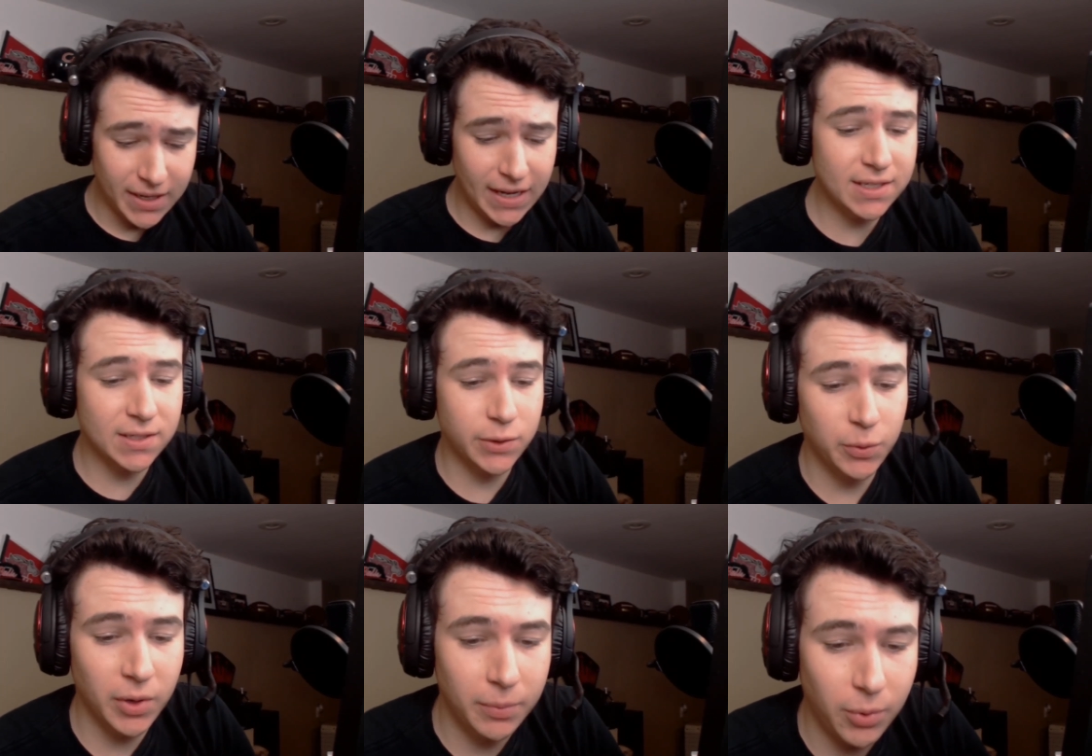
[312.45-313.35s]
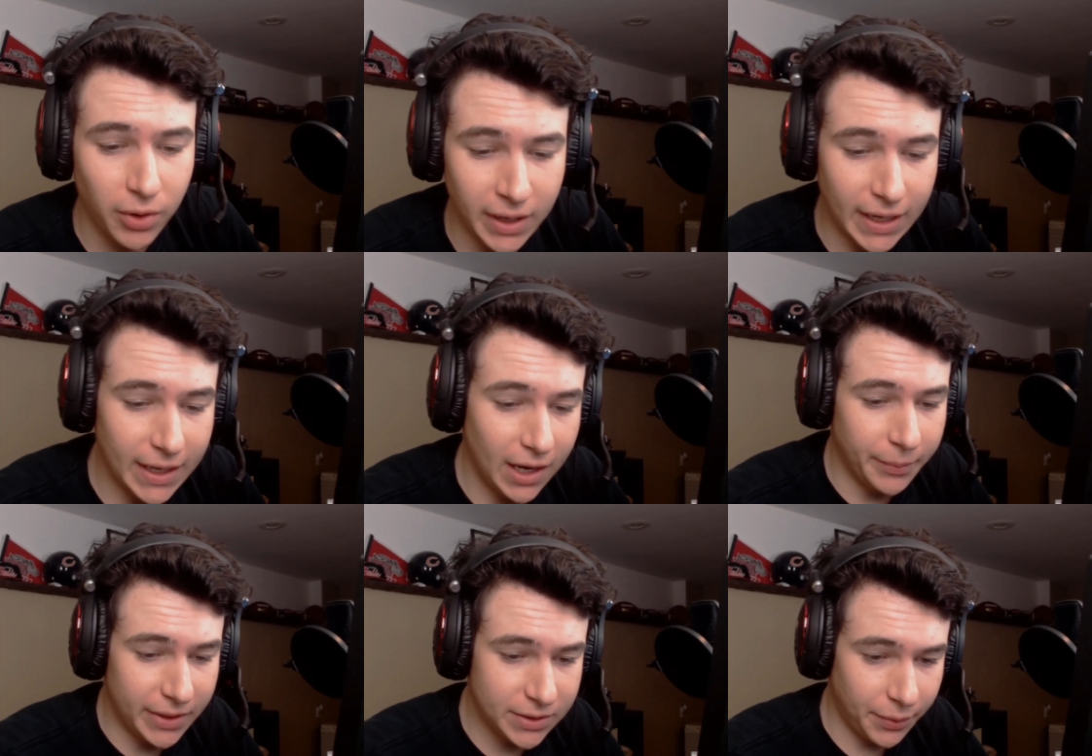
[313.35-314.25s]
It's super important.
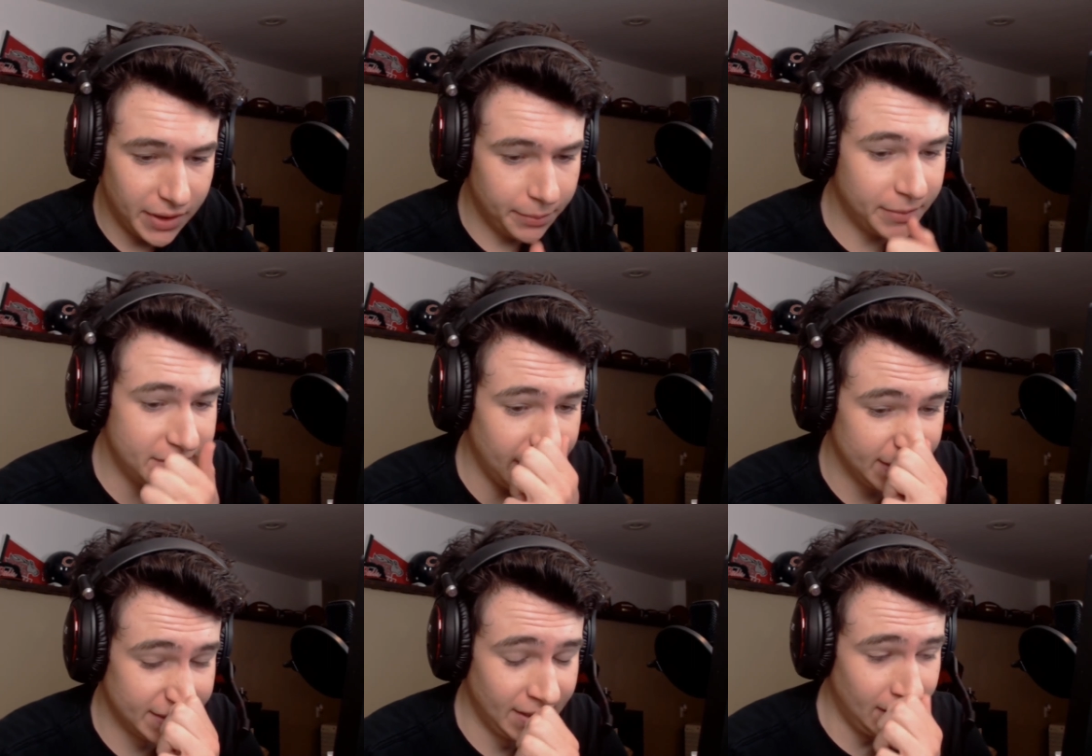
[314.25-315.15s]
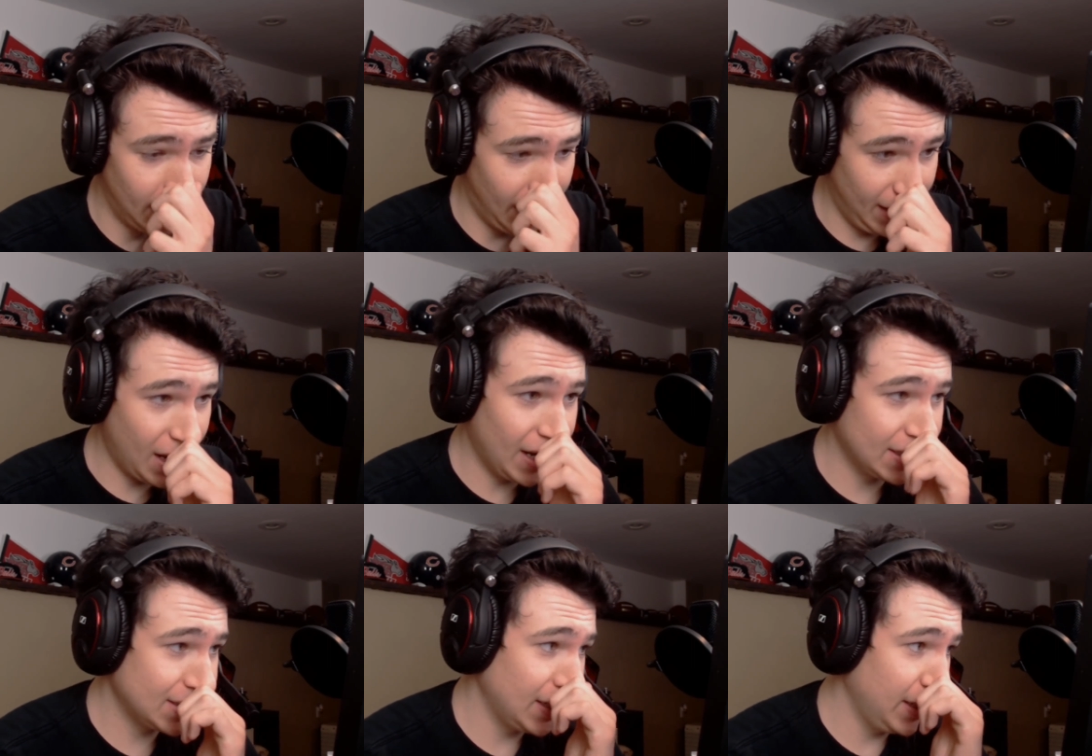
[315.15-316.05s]
It's one of the mistakes I
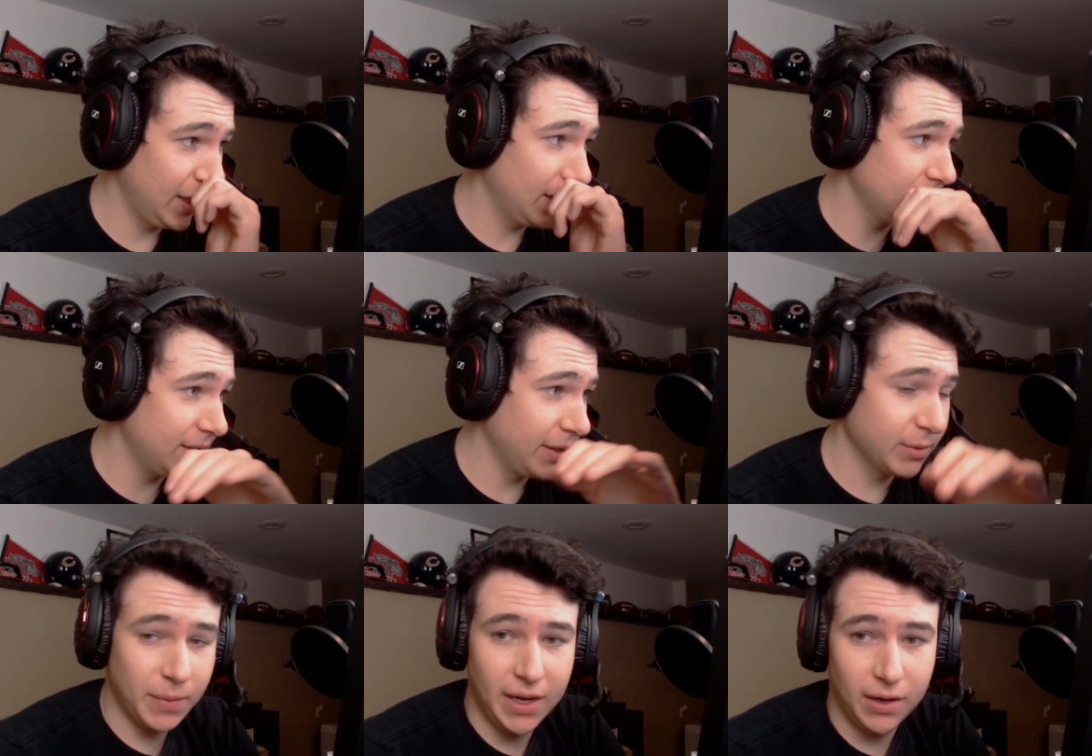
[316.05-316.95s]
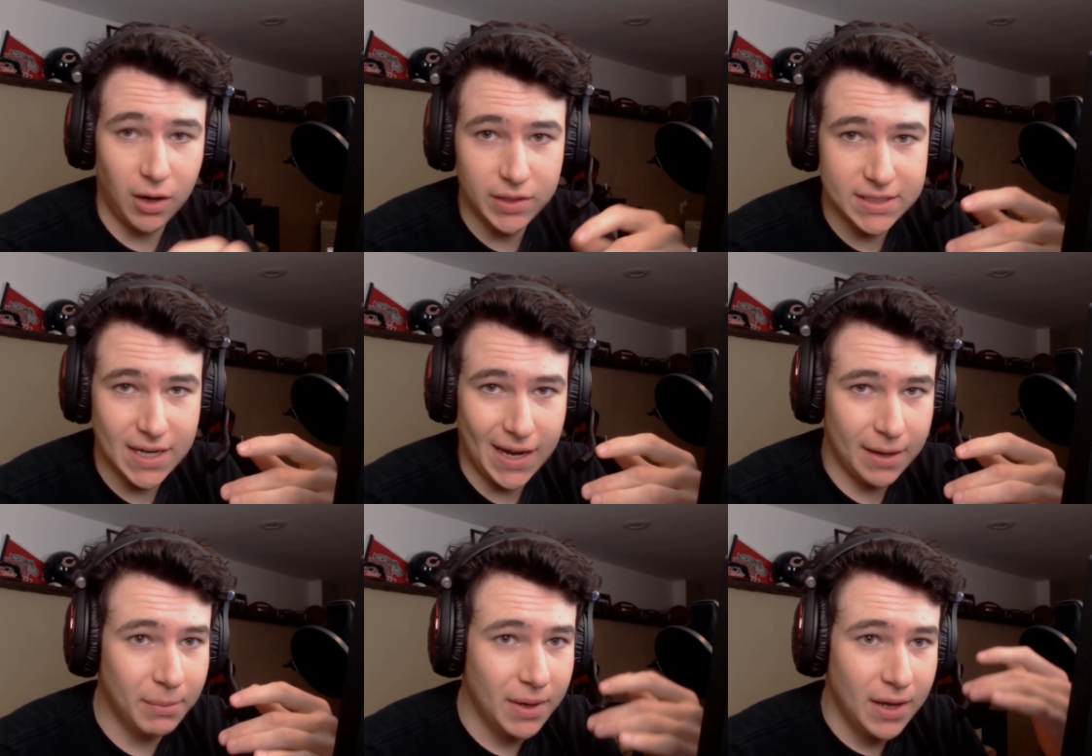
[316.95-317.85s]
see teams make all the
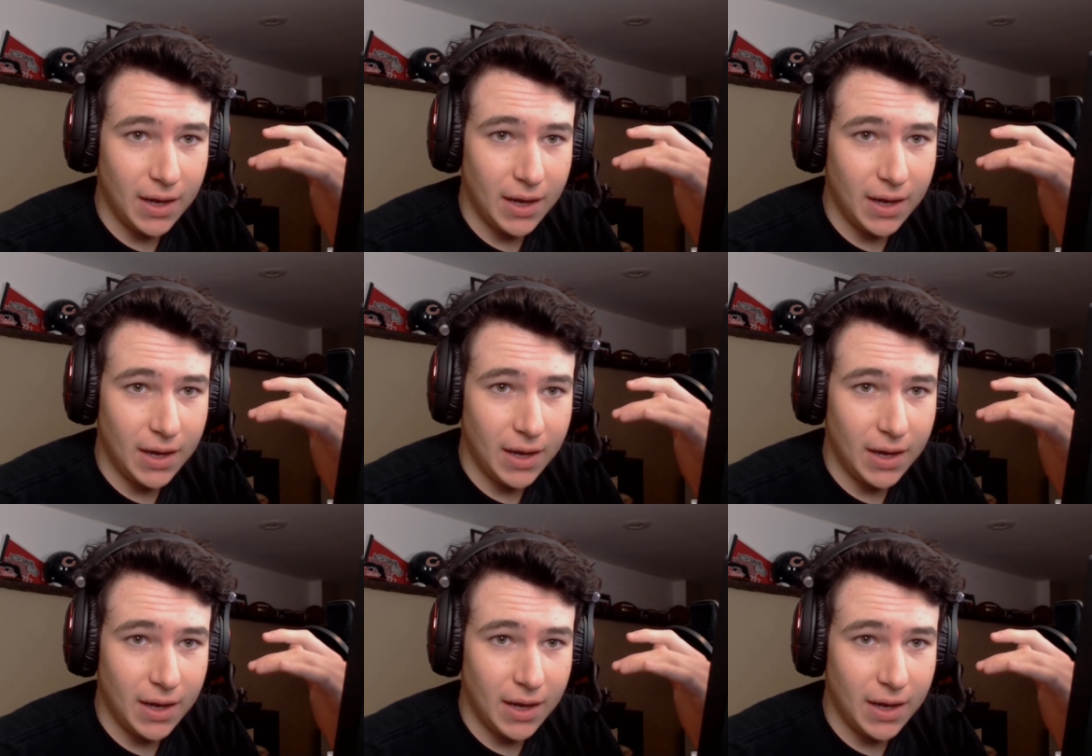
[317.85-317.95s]
time.